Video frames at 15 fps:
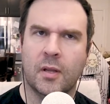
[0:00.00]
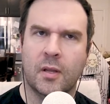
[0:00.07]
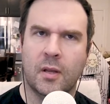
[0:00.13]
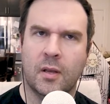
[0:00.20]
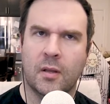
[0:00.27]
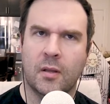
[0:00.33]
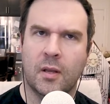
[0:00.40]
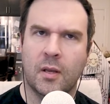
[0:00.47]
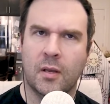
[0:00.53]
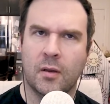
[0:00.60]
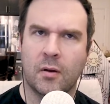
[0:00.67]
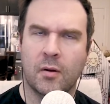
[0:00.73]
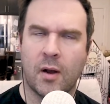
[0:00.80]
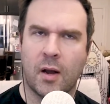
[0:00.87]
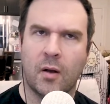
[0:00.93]
they, they
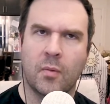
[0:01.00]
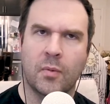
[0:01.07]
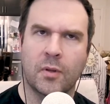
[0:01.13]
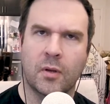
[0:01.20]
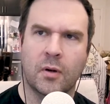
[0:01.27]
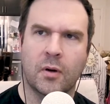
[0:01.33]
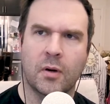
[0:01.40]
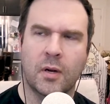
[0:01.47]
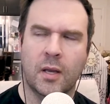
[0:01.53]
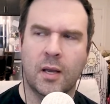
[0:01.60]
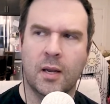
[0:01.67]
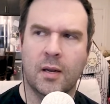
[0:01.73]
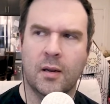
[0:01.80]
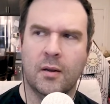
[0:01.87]
can crack open the car and get in.